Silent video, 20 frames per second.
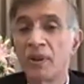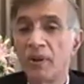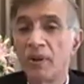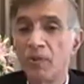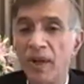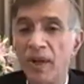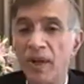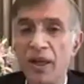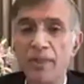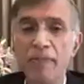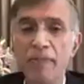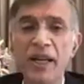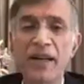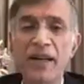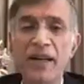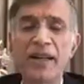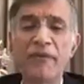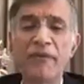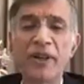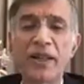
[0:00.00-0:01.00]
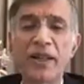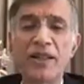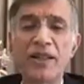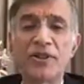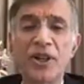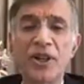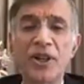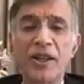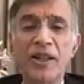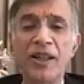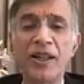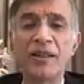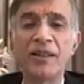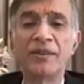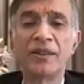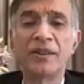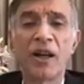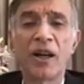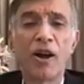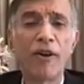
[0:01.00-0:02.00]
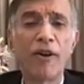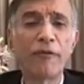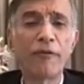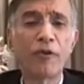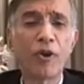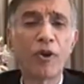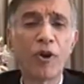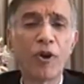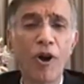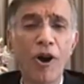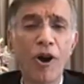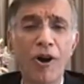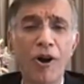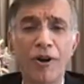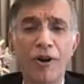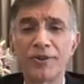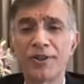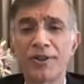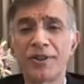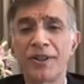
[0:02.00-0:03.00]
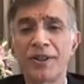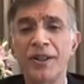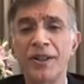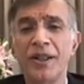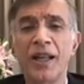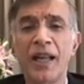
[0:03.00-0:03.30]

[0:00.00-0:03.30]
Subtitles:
Will it be a difficult journey? Of course.